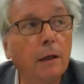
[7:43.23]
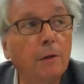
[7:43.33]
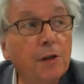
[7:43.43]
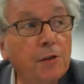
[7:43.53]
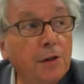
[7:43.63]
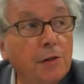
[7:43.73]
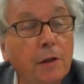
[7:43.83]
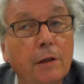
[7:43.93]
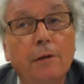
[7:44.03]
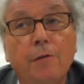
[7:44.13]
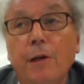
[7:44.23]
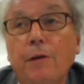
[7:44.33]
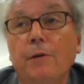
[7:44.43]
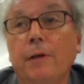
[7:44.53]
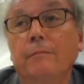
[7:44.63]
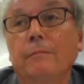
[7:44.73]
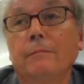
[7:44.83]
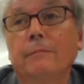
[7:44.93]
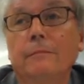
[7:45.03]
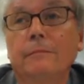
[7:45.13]
This is in theory.
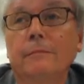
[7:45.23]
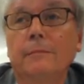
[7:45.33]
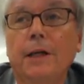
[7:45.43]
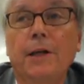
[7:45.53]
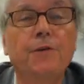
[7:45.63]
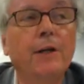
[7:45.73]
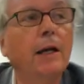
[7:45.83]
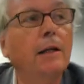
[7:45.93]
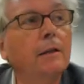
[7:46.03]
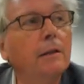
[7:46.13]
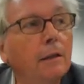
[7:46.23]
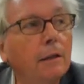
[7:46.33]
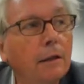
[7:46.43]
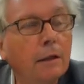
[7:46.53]
In reality,